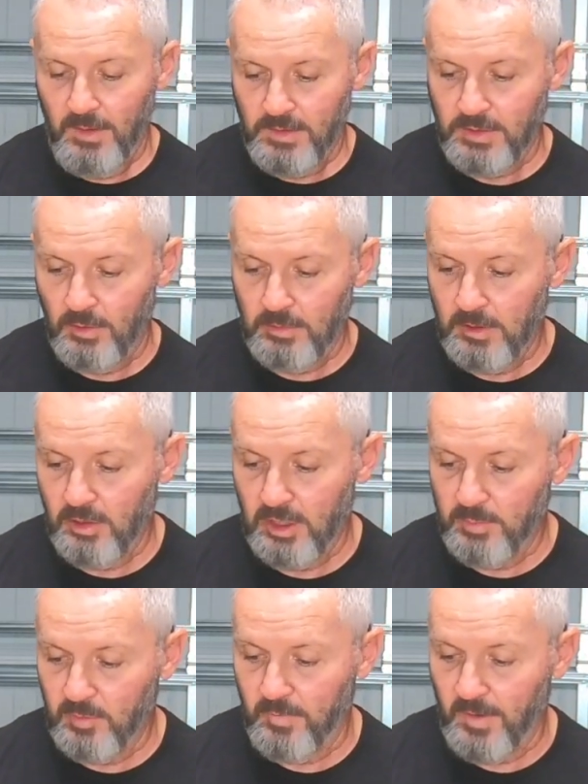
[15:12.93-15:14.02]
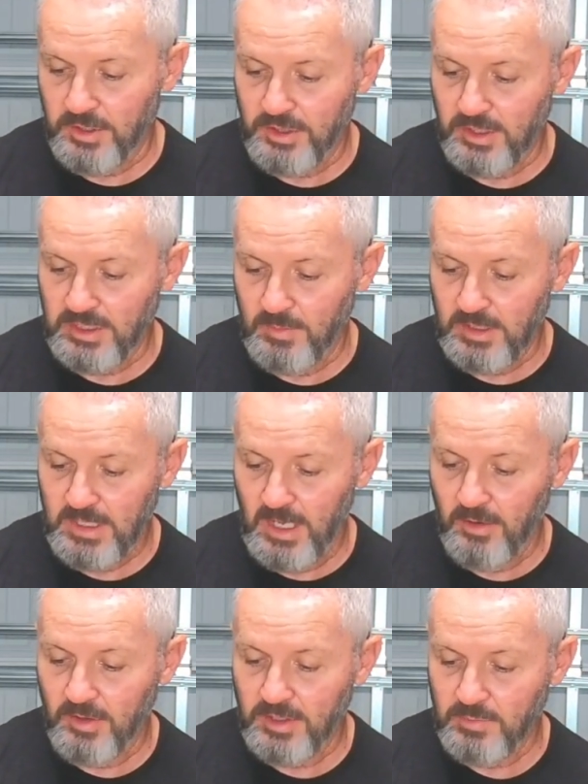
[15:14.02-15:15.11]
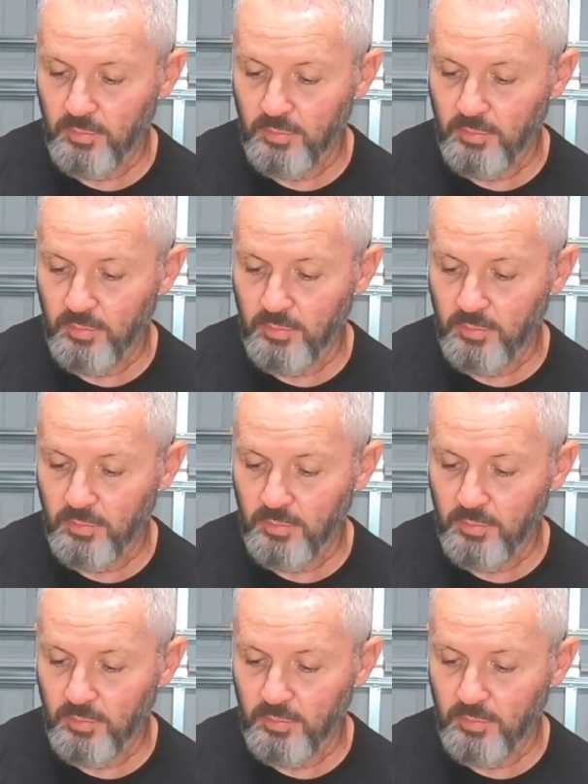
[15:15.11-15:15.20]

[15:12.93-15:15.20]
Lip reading: So little imperfections. I mean, Danner does a